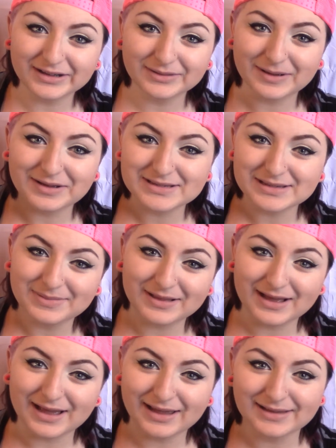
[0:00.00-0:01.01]
about is
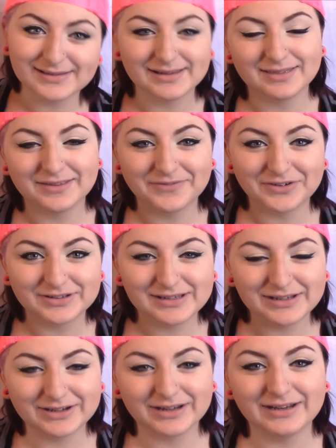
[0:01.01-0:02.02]
supplies. The first
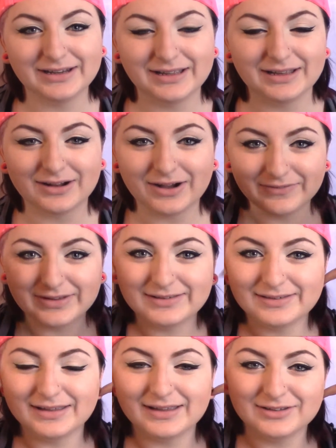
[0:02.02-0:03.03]
thing you're going to need,
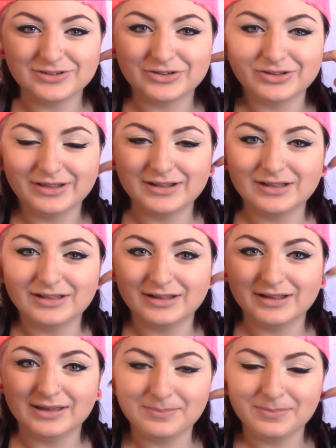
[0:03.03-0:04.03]
obviously, is your little
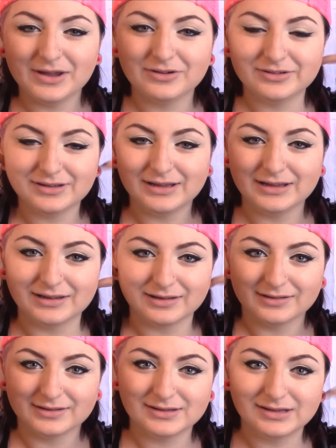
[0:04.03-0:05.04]

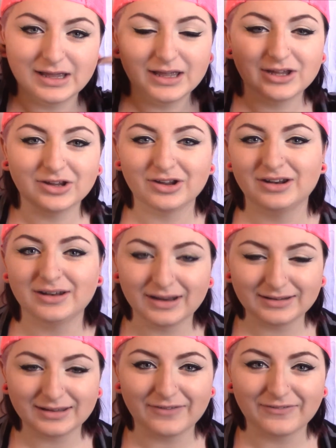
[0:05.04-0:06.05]
piercings. You're going to need
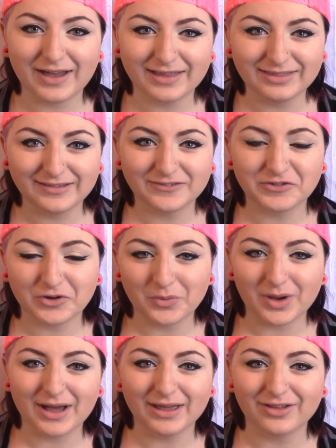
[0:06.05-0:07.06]
to have had these for a
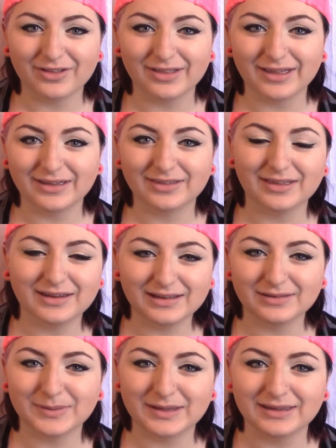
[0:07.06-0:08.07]
while. Like, they need to
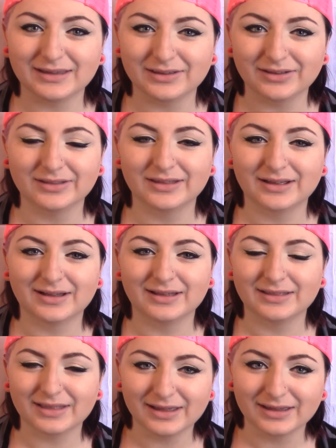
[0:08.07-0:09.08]
be healed, not
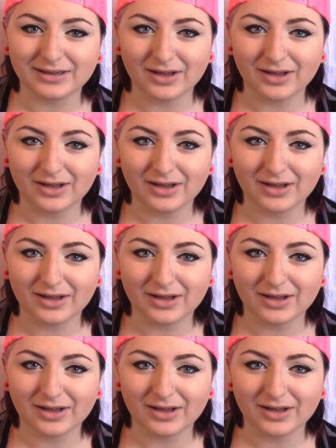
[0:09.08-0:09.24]
like